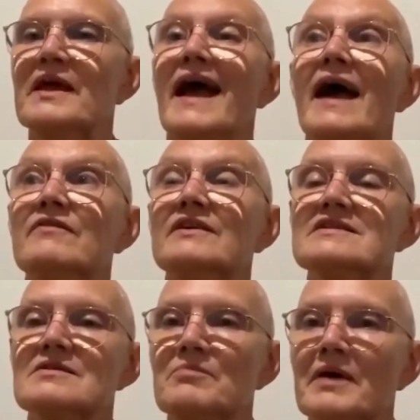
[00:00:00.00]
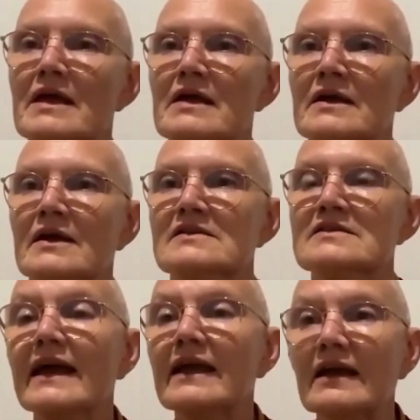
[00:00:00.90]
They're having to be
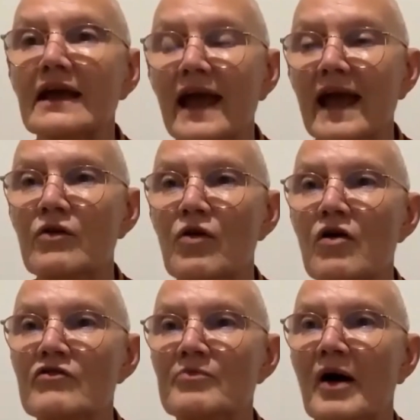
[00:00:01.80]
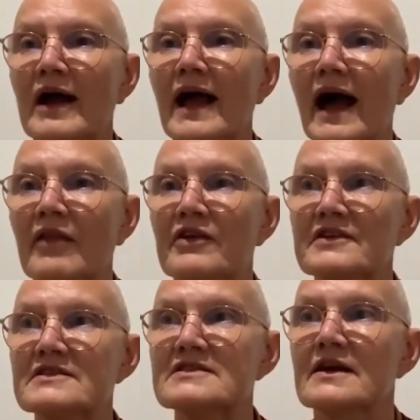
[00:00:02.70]
taken care of by
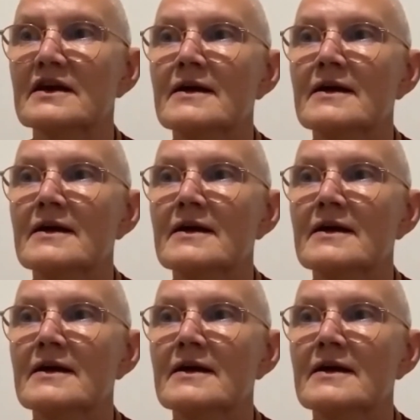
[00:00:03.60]
others.